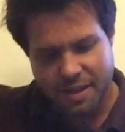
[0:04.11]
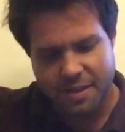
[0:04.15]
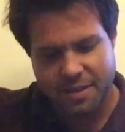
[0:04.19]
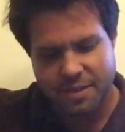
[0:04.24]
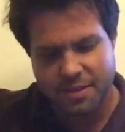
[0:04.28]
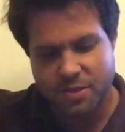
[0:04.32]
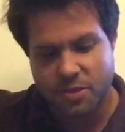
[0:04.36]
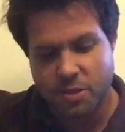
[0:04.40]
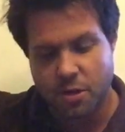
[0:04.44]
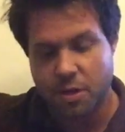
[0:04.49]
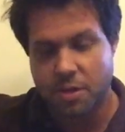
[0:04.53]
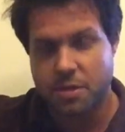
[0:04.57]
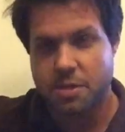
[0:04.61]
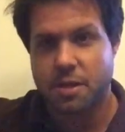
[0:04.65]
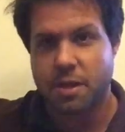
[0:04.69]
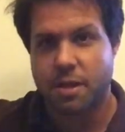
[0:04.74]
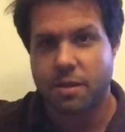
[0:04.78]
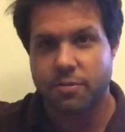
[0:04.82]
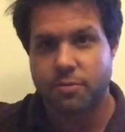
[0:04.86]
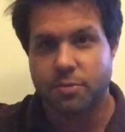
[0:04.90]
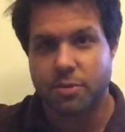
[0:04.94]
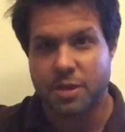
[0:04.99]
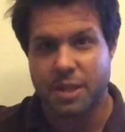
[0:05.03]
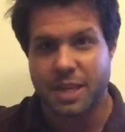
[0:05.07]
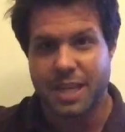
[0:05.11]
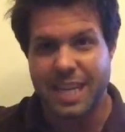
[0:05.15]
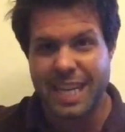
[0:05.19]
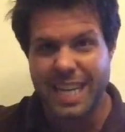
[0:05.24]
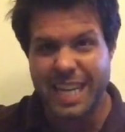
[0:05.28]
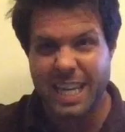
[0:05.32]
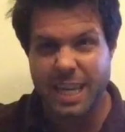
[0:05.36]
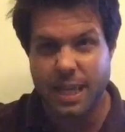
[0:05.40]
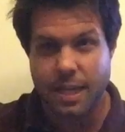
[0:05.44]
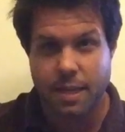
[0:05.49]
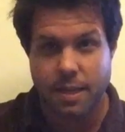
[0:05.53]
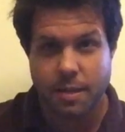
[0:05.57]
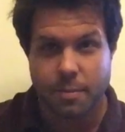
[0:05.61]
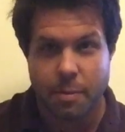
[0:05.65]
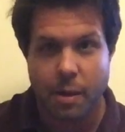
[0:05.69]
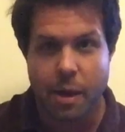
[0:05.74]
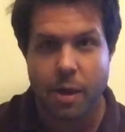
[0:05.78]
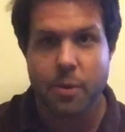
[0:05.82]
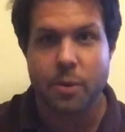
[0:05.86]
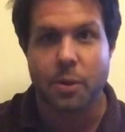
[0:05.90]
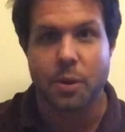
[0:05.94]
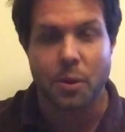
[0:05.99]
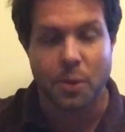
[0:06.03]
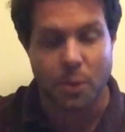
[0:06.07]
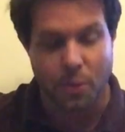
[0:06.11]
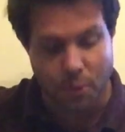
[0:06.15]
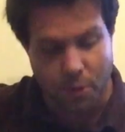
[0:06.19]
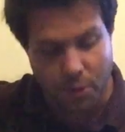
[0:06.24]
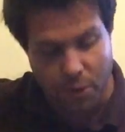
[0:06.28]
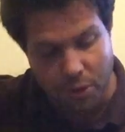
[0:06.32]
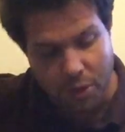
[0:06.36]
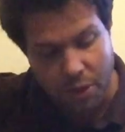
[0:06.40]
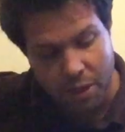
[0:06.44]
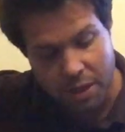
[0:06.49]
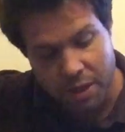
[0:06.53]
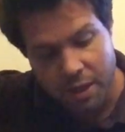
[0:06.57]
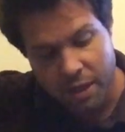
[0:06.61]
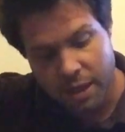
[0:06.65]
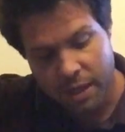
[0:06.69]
Starts off with an E power chord.